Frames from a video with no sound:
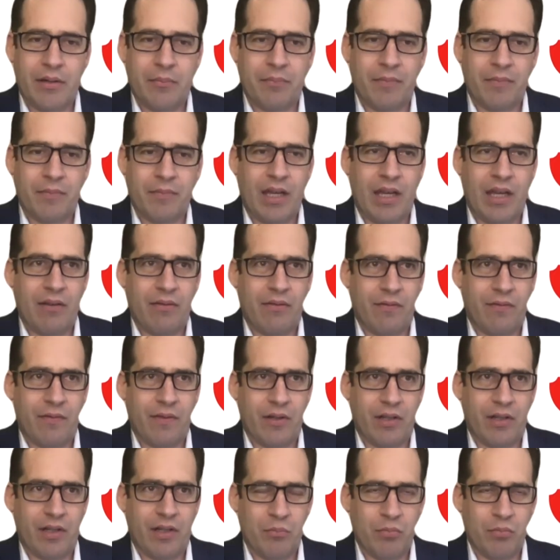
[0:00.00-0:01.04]
have a
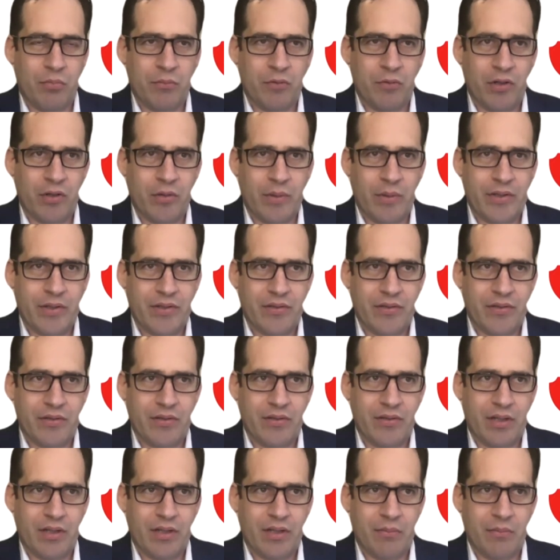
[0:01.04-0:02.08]
couple more questions
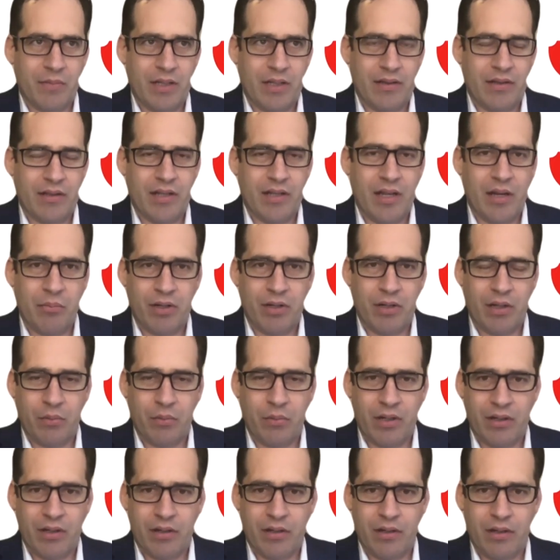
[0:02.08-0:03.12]
at the top, but I want
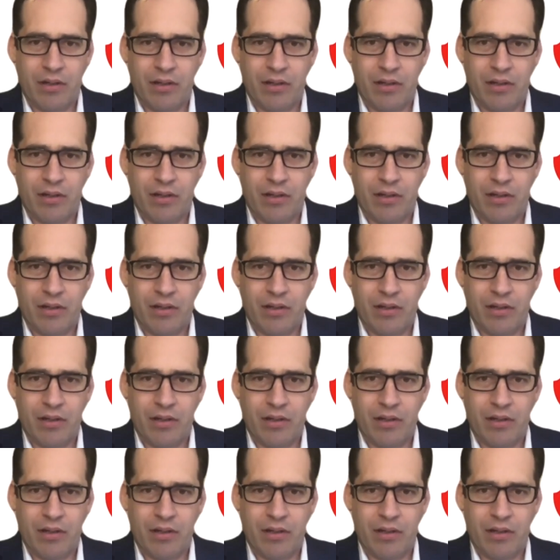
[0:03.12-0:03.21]
to